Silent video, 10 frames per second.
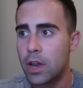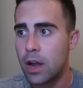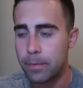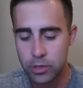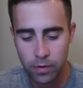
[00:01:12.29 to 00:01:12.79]

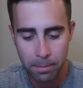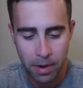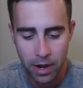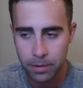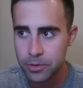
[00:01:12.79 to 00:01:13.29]
Um, he's right
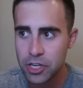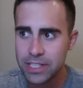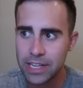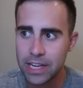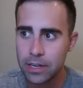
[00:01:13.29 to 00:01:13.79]
behind him. Is
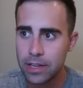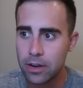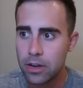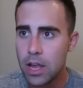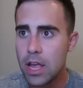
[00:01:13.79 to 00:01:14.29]
Jason Kidd in
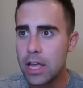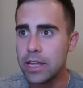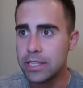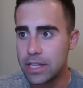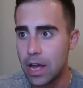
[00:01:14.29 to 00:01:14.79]
there,
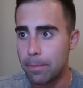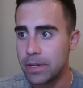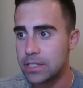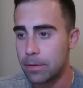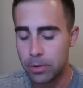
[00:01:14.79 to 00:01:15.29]
he's not,
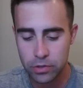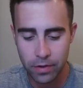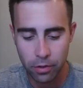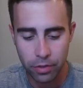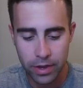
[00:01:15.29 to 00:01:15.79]
but he's in a bunch of
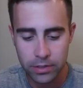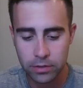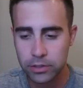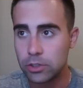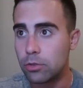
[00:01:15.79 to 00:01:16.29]
other things.
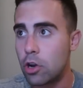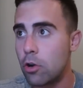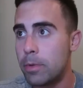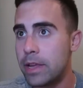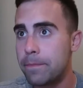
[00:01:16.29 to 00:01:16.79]
Let's do
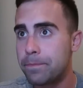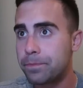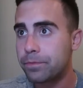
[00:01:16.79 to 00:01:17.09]
Kobe.